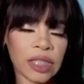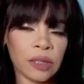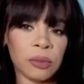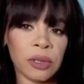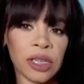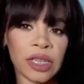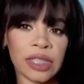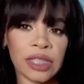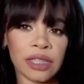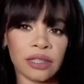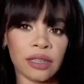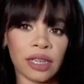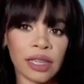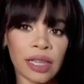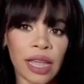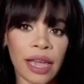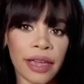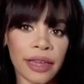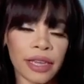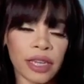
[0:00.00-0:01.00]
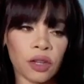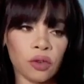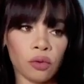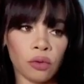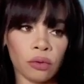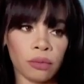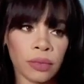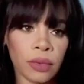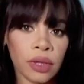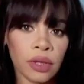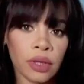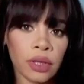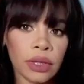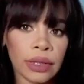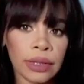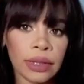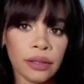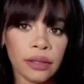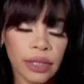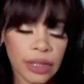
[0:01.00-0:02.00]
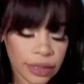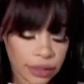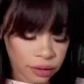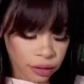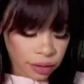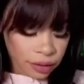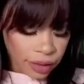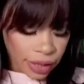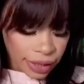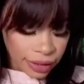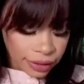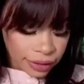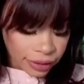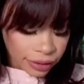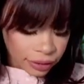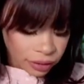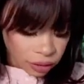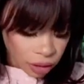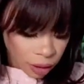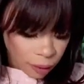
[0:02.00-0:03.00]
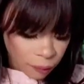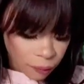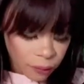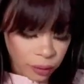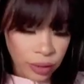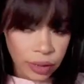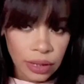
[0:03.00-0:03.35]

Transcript: because it's not like, you know, it's not like tough,